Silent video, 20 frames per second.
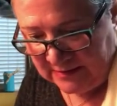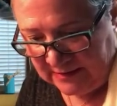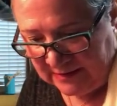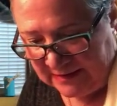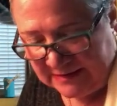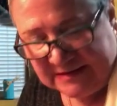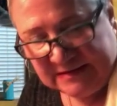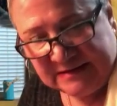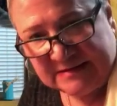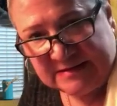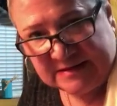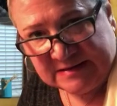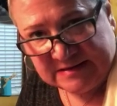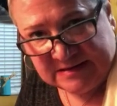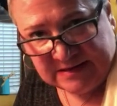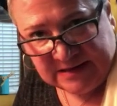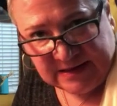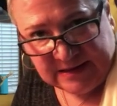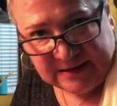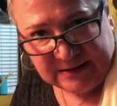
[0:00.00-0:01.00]

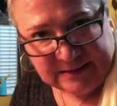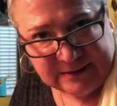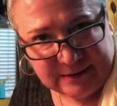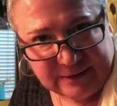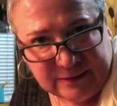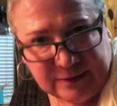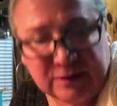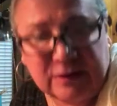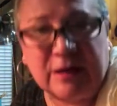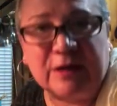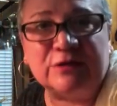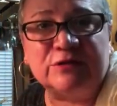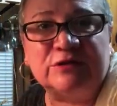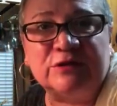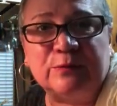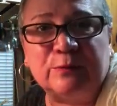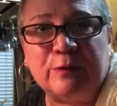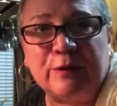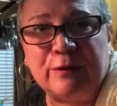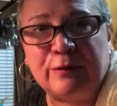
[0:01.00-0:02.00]
1968 and the
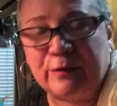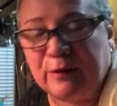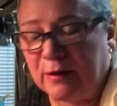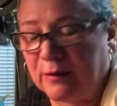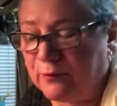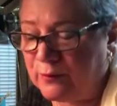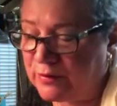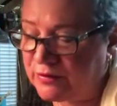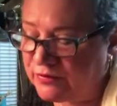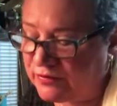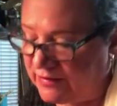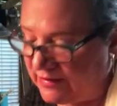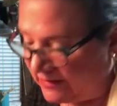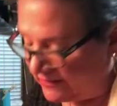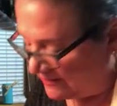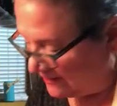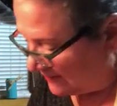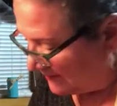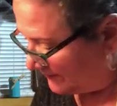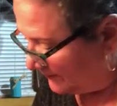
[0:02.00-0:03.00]
election with Richard
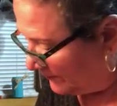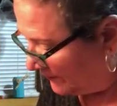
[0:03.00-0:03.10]
Nixon.